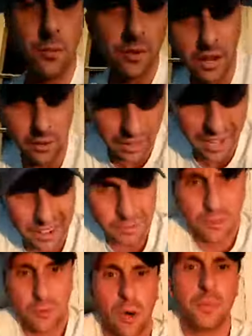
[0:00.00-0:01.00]
We got we got it
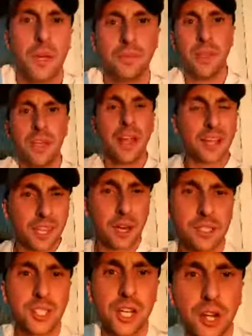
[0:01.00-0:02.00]
before, but I thought
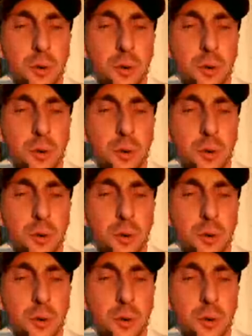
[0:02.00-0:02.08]
I'd share it